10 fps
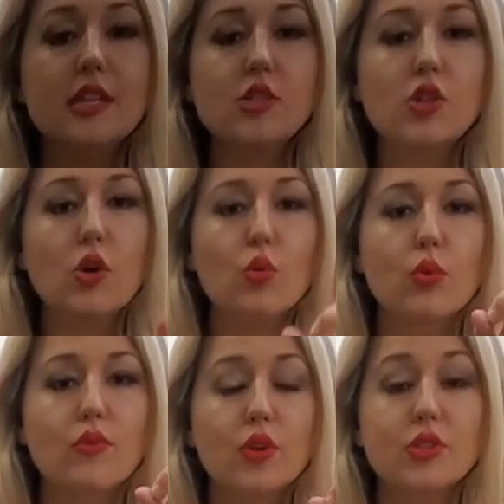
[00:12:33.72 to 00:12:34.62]
Iso,
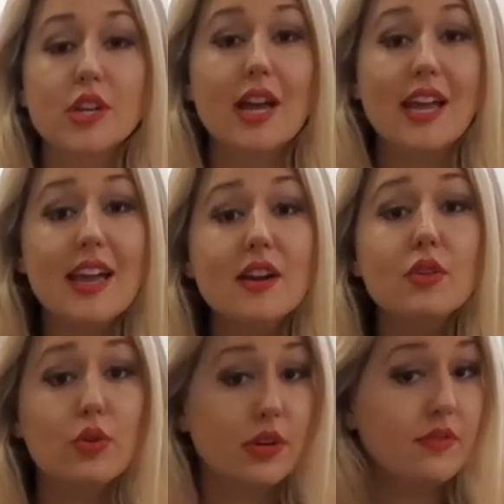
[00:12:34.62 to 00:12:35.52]
Rivolta,
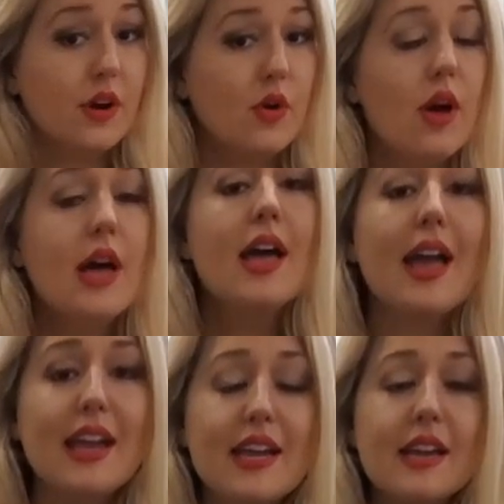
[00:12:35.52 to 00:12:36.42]
and Grifo,
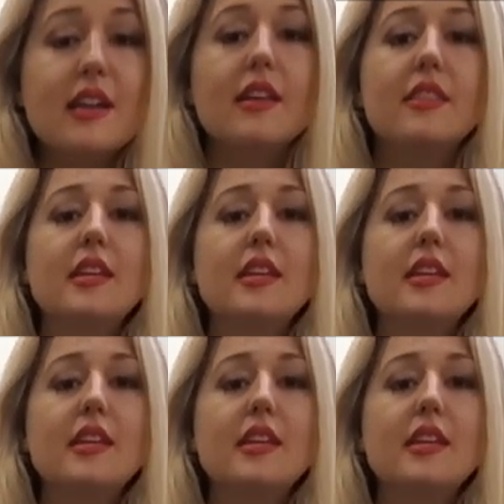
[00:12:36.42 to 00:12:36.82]
and